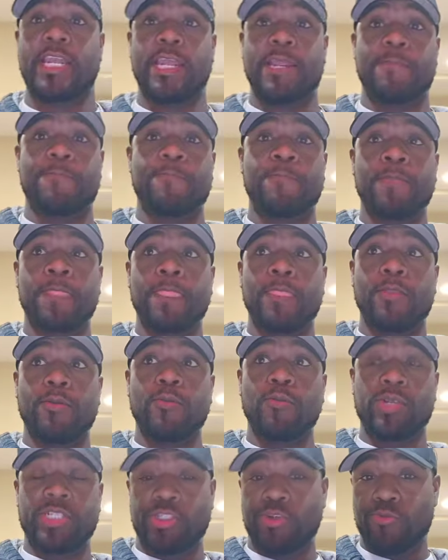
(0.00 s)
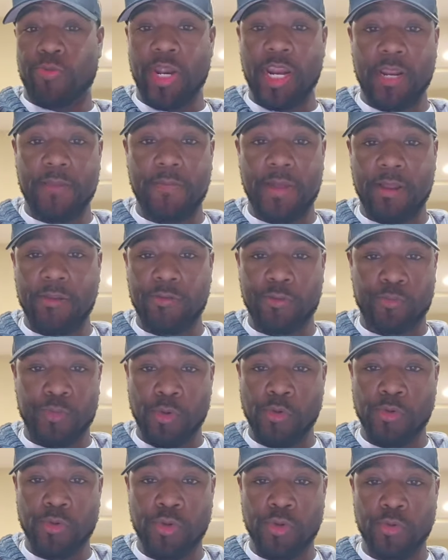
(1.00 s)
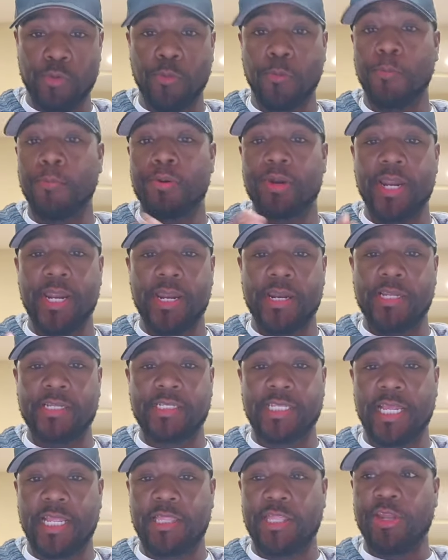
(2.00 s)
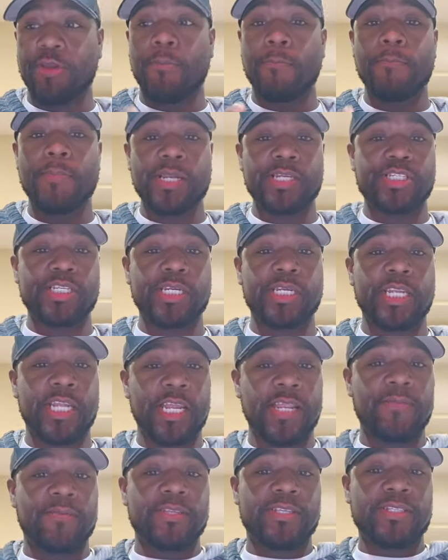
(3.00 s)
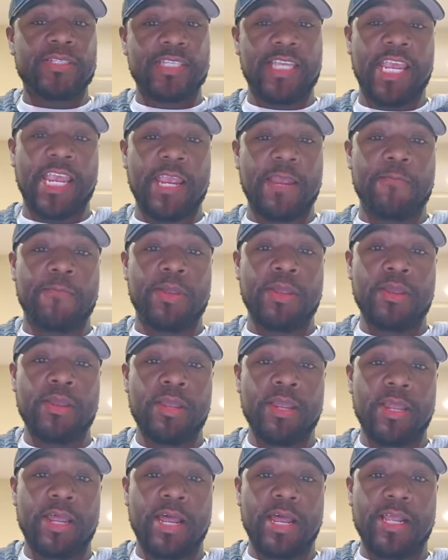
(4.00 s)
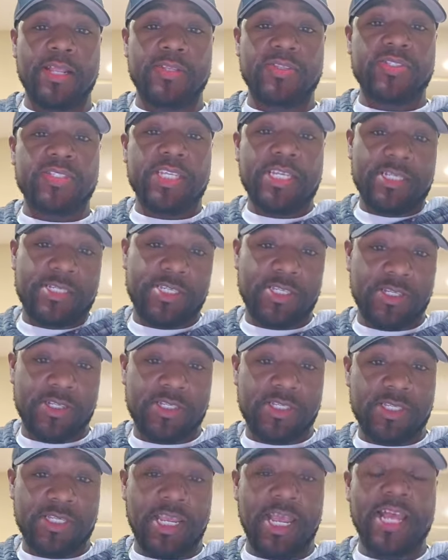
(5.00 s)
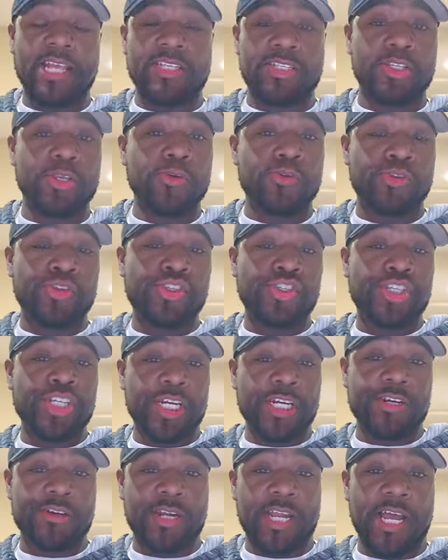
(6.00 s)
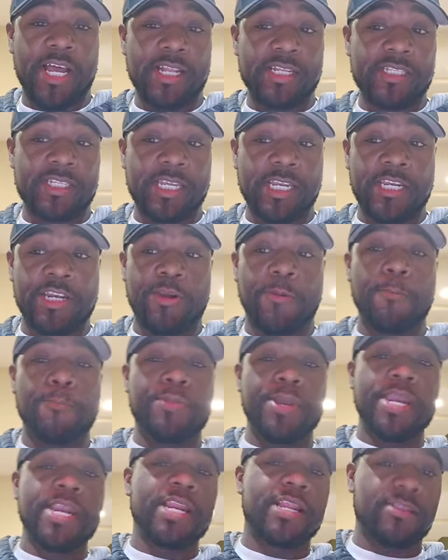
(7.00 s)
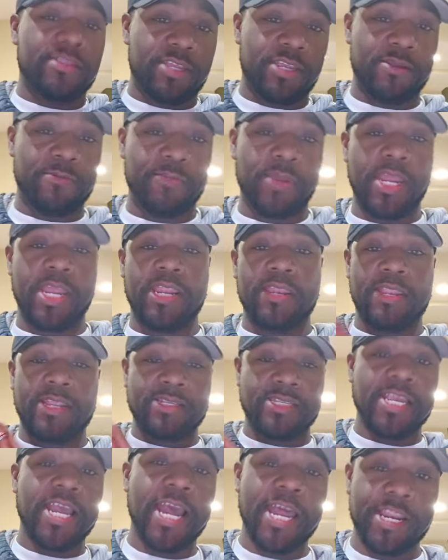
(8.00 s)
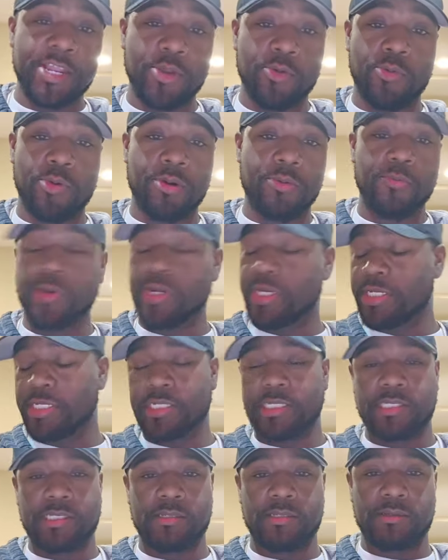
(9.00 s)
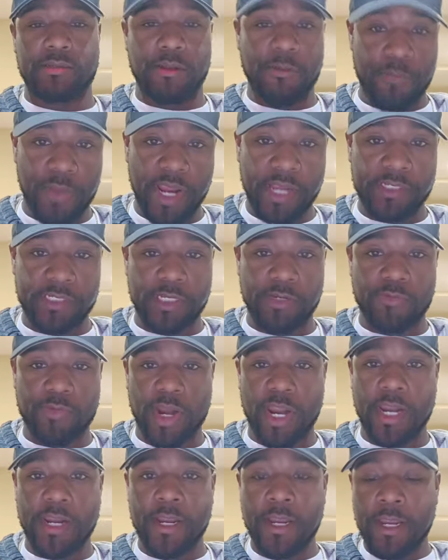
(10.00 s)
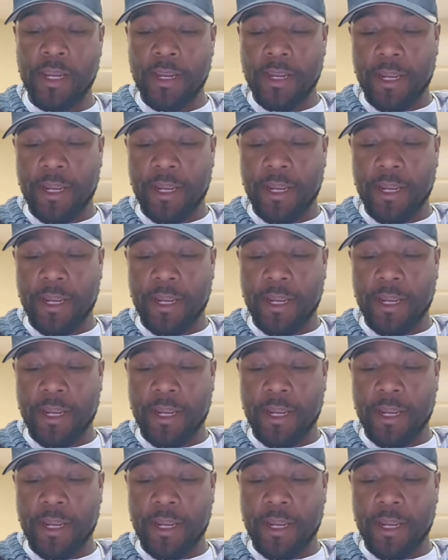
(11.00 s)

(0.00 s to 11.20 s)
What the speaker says: And what's great about the Roku brand is that they're mentioned in the same sentence as those juggernauts, and they're beating them in this category, which is amazing, right?